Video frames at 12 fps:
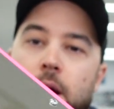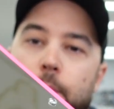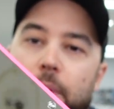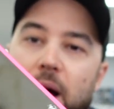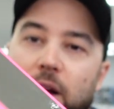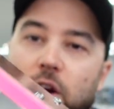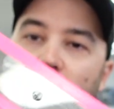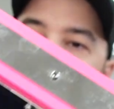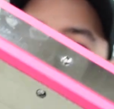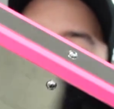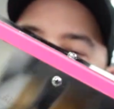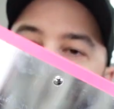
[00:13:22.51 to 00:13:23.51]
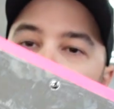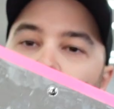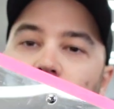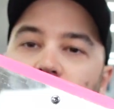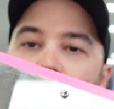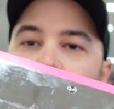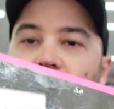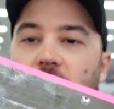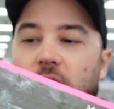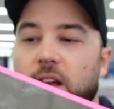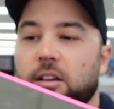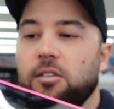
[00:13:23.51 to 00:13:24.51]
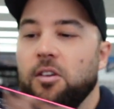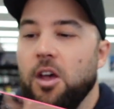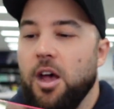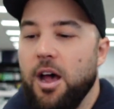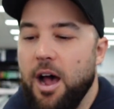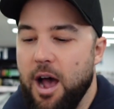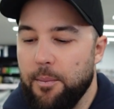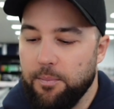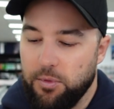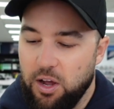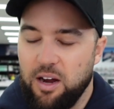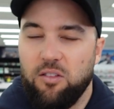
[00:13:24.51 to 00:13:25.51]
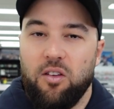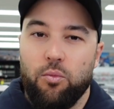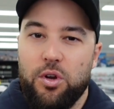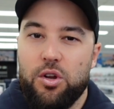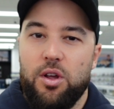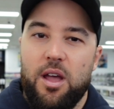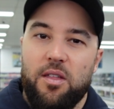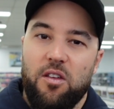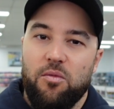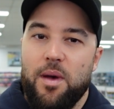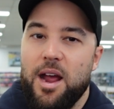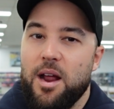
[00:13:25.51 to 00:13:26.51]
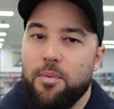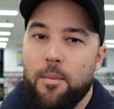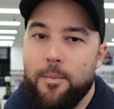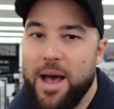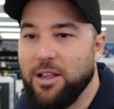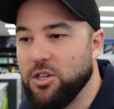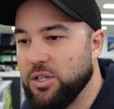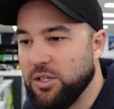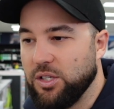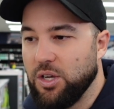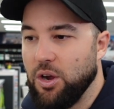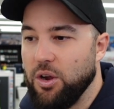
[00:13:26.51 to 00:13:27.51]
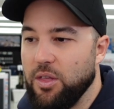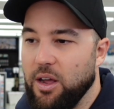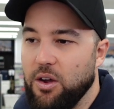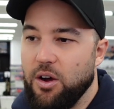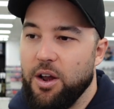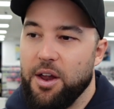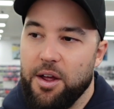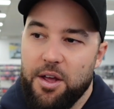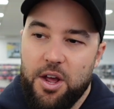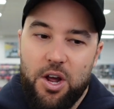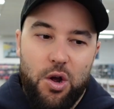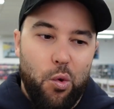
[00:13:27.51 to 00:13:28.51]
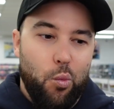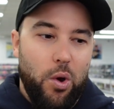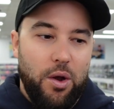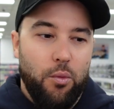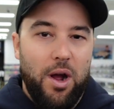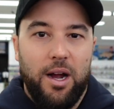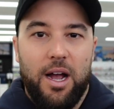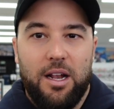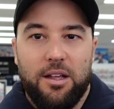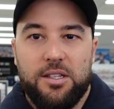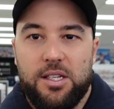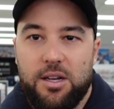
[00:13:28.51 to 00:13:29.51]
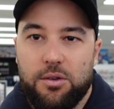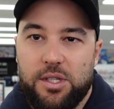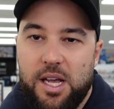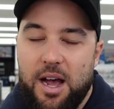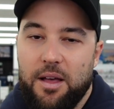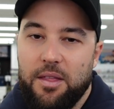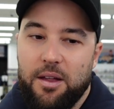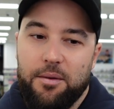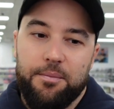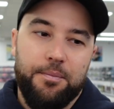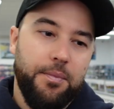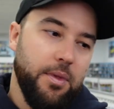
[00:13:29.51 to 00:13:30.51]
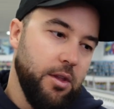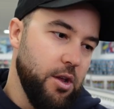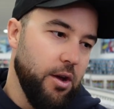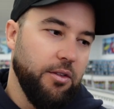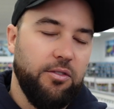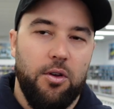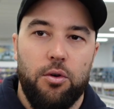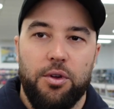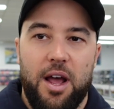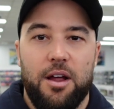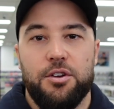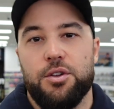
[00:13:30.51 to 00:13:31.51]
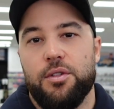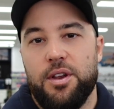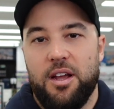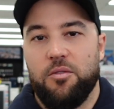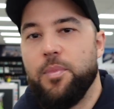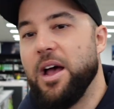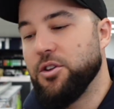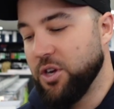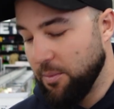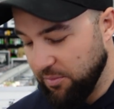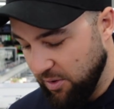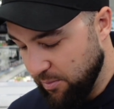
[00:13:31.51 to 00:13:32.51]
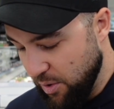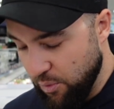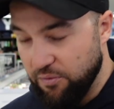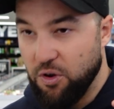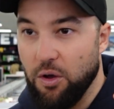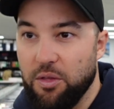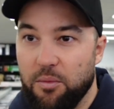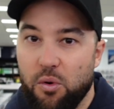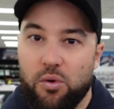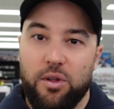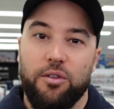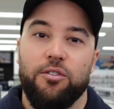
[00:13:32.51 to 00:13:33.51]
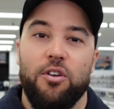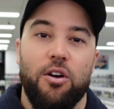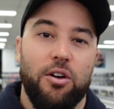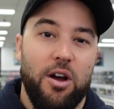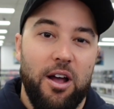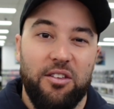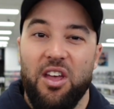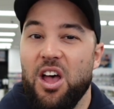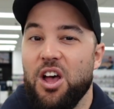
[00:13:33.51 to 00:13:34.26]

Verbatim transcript: But guys, we've got good stocks of these. Like I said, we do get these made up in batches, so they kind of, when one color sells out, then, you know, it's sold out until the next batch comes in. But we've got them all in stock, guys.